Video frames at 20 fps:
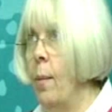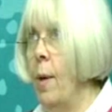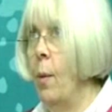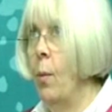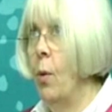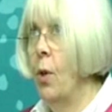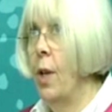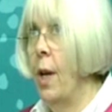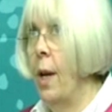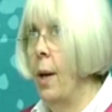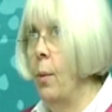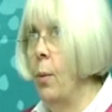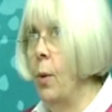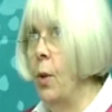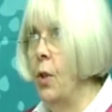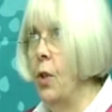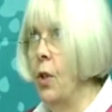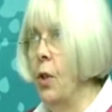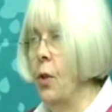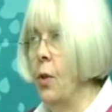I mean, what I
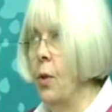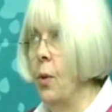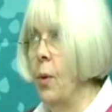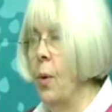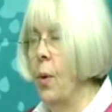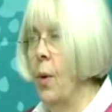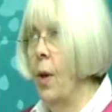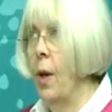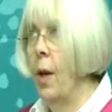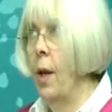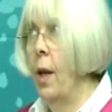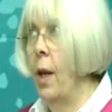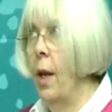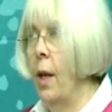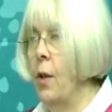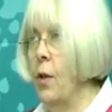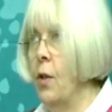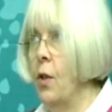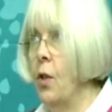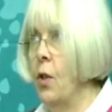would do
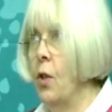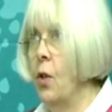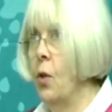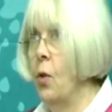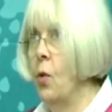is